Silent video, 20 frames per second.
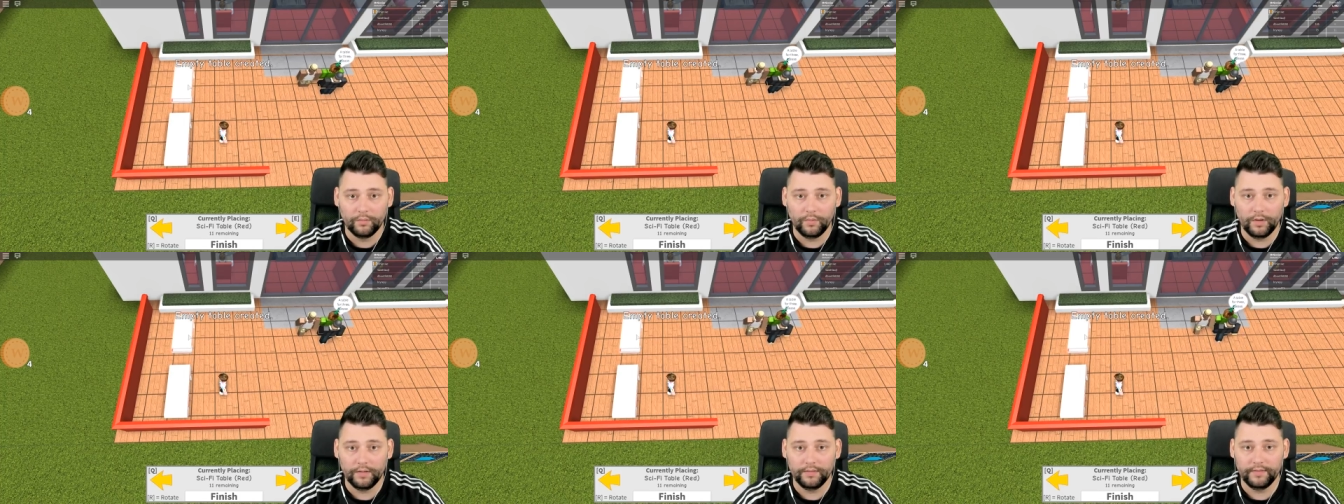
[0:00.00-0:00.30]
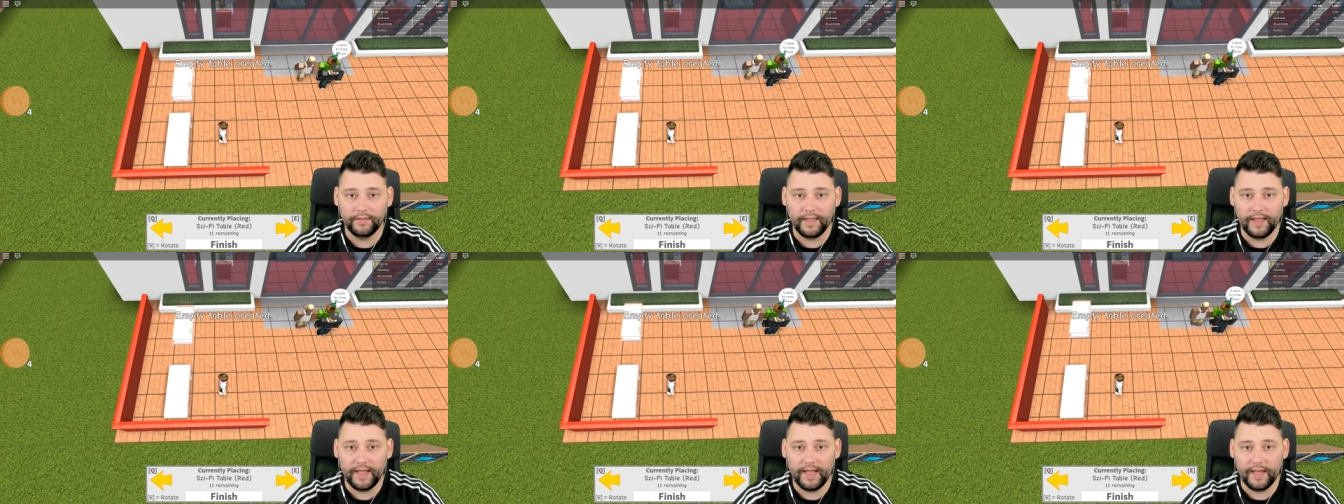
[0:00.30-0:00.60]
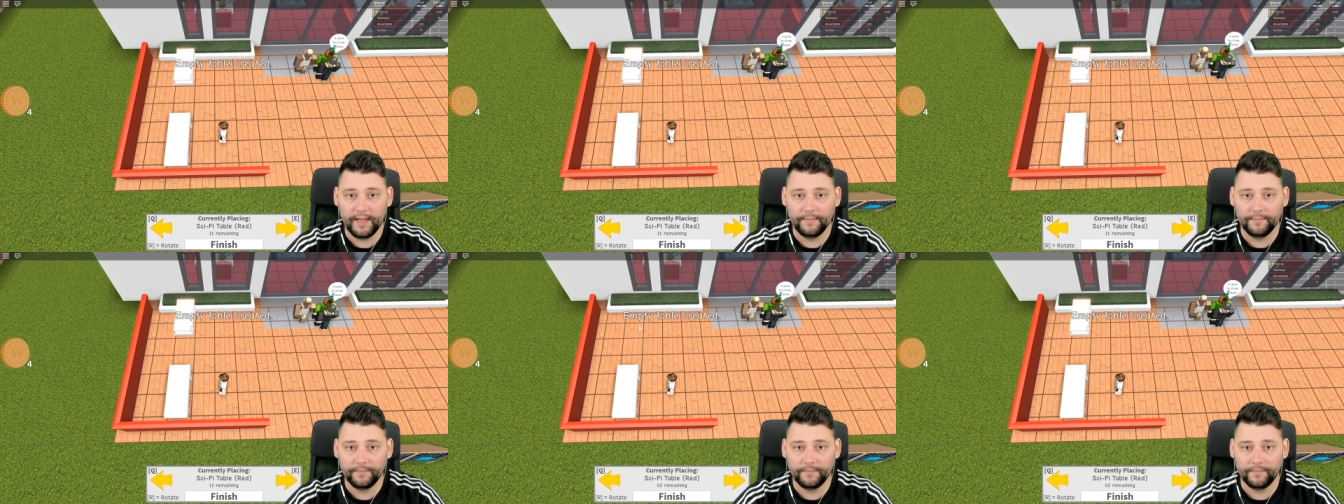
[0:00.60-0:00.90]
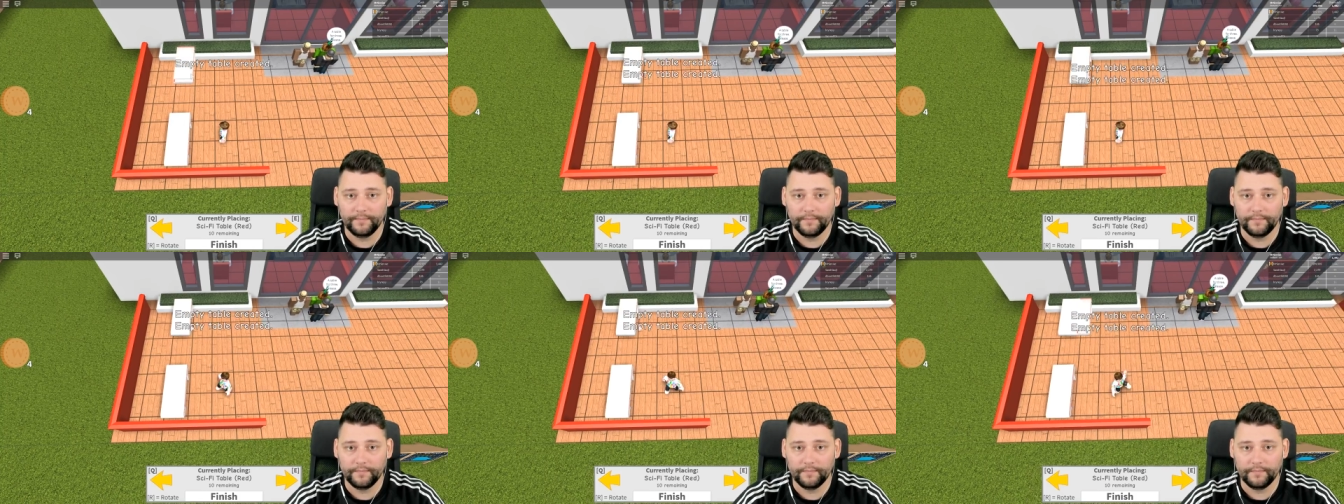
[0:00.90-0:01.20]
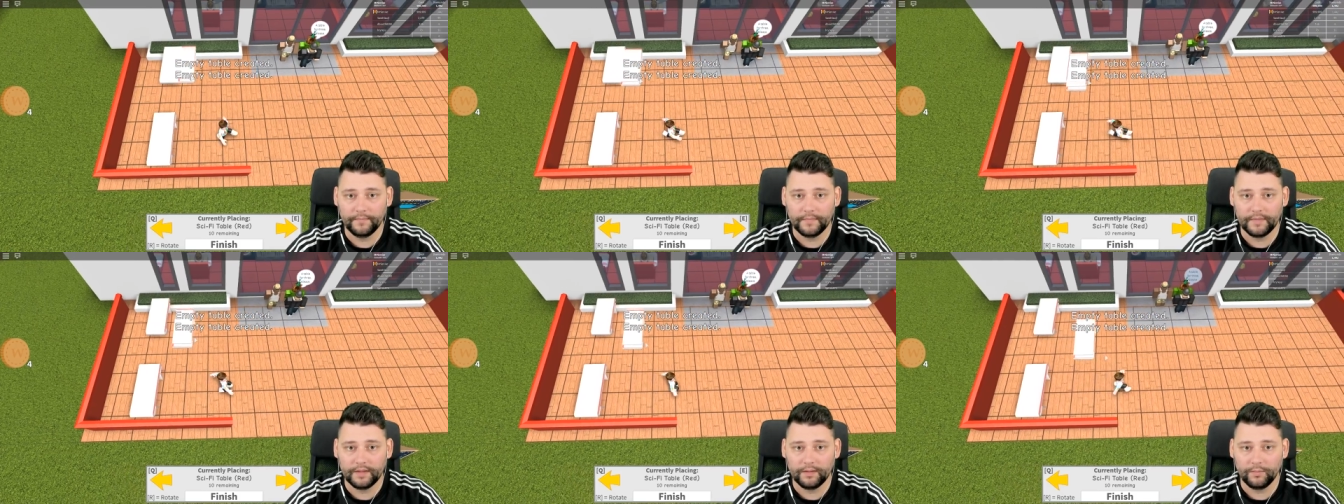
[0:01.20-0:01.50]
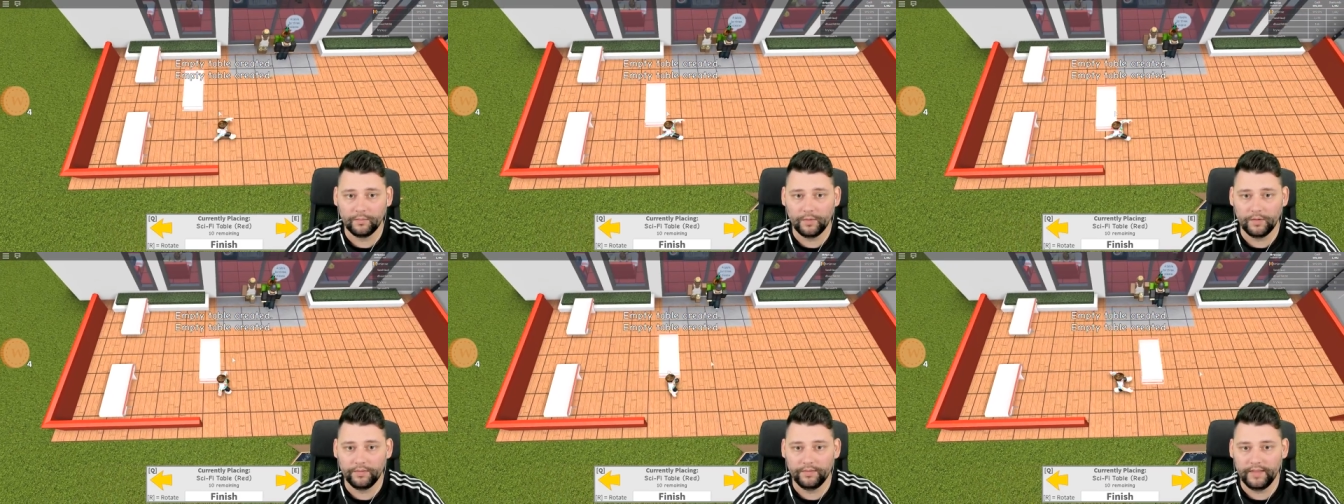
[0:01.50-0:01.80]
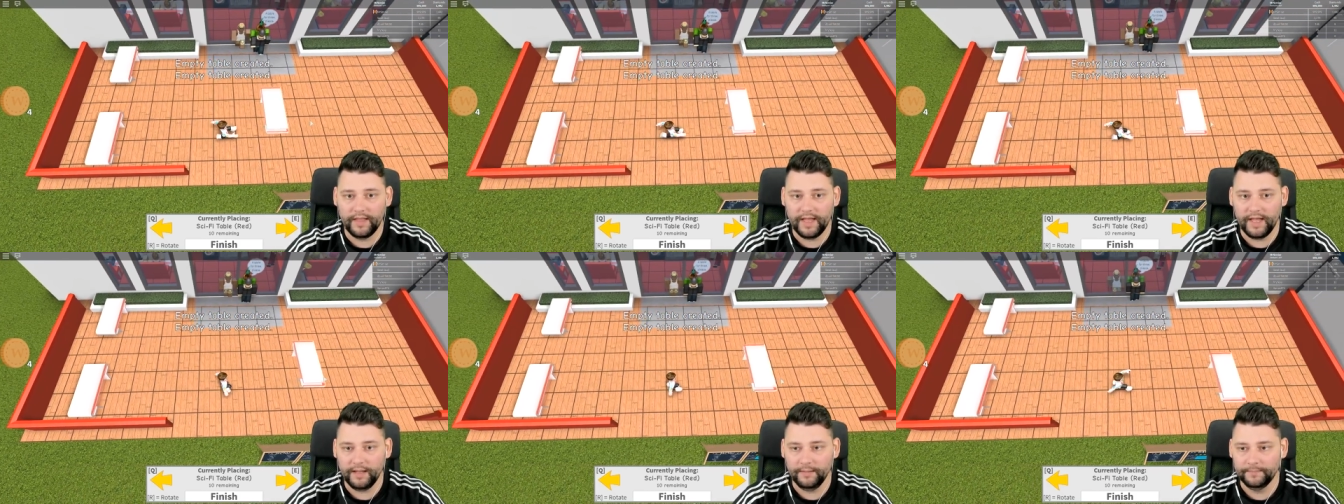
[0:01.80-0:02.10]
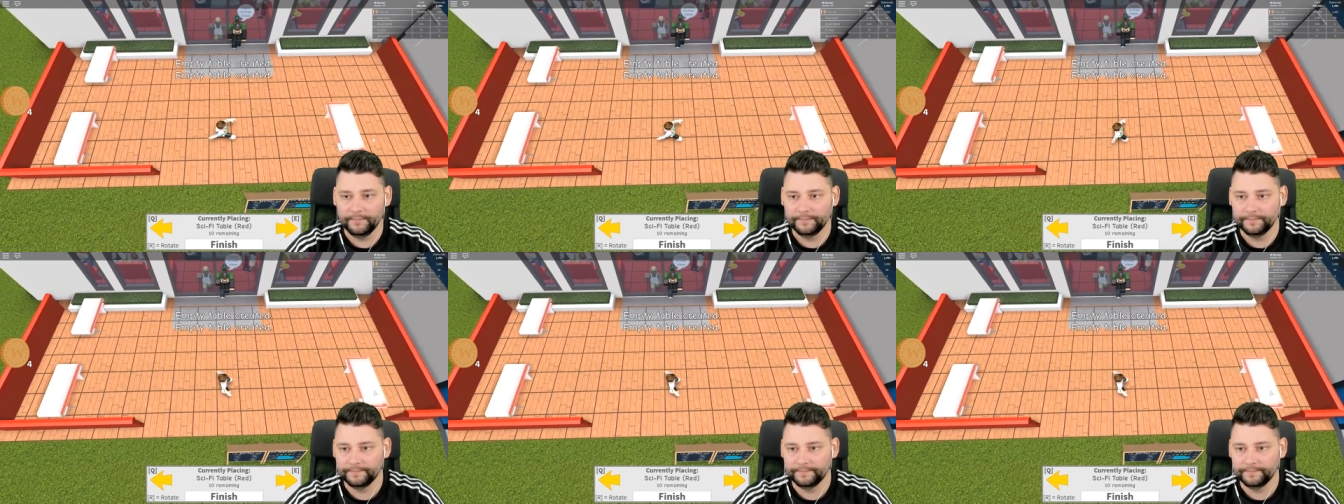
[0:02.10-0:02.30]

One there. One there.